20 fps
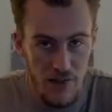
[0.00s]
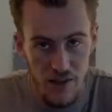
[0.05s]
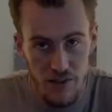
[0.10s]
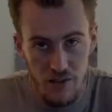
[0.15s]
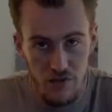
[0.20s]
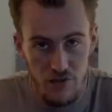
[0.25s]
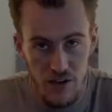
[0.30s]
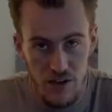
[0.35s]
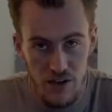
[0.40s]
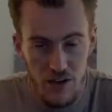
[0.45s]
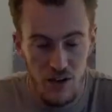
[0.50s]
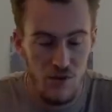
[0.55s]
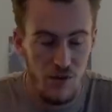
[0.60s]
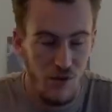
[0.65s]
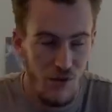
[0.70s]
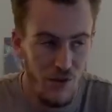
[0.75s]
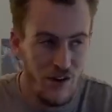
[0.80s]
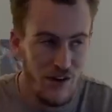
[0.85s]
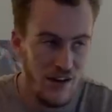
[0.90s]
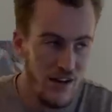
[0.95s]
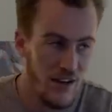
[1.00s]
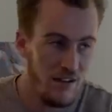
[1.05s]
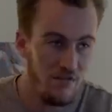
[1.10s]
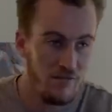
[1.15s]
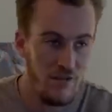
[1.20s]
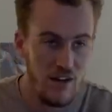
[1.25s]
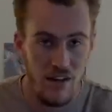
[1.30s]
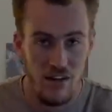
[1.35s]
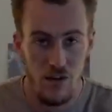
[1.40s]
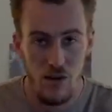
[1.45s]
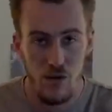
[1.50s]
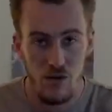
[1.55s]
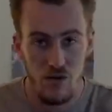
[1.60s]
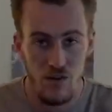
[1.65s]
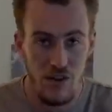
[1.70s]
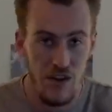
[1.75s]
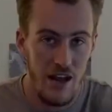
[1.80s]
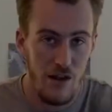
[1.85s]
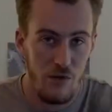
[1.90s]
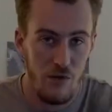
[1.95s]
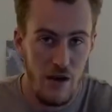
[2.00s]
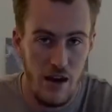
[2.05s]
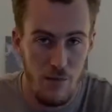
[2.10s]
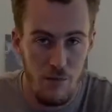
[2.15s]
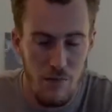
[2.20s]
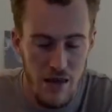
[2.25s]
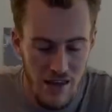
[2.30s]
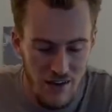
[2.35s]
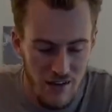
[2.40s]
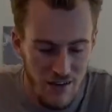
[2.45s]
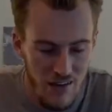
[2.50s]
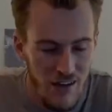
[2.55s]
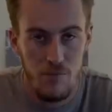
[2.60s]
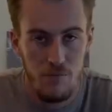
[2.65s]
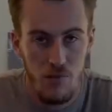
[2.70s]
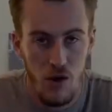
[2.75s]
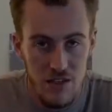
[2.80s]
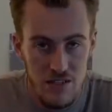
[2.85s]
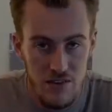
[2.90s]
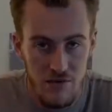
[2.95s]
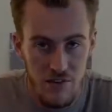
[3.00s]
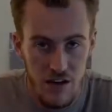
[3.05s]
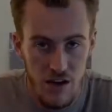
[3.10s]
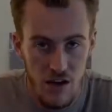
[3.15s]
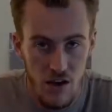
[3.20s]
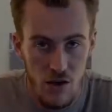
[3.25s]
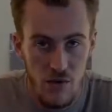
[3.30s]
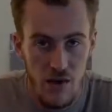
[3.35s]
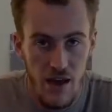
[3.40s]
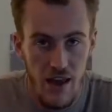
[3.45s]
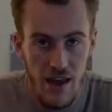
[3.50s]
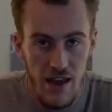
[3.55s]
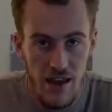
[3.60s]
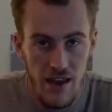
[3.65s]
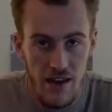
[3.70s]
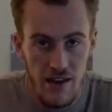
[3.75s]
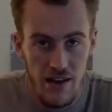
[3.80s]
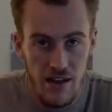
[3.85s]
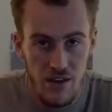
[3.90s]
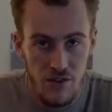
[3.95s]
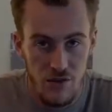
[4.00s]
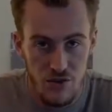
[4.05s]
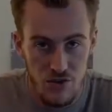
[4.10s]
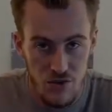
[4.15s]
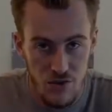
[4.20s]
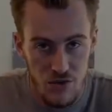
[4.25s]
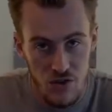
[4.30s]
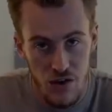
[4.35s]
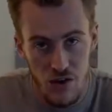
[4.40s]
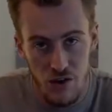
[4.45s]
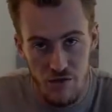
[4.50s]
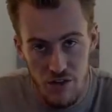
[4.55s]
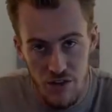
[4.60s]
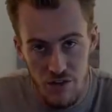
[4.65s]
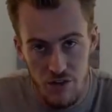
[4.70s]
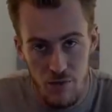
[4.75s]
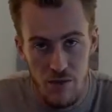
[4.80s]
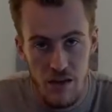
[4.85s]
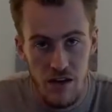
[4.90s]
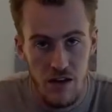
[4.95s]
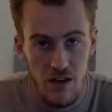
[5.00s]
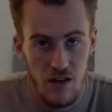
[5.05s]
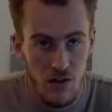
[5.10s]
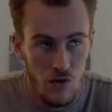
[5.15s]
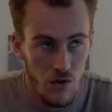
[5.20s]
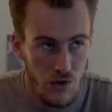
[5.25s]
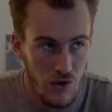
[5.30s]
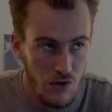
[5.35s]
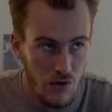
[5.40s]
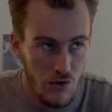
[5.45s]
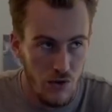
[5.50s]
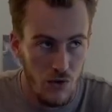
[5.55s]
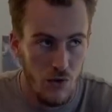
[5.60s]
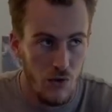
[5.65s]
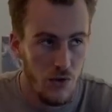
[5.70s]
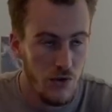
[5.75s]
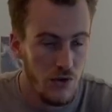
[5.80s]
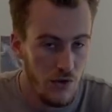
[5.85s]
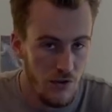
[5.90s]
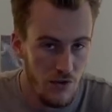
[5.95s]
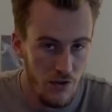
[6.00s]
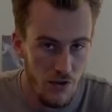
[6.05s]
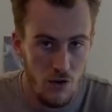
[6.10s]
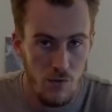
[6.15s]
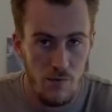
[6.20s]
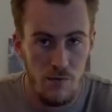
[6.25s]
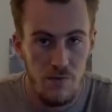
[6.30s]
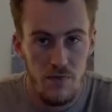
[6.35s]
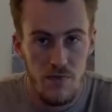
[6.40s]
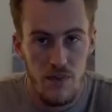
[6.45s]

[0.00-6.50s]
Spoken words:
in this video or in any videos that I recommend, pause the video and either search it on Investopedia or Google or YouTube,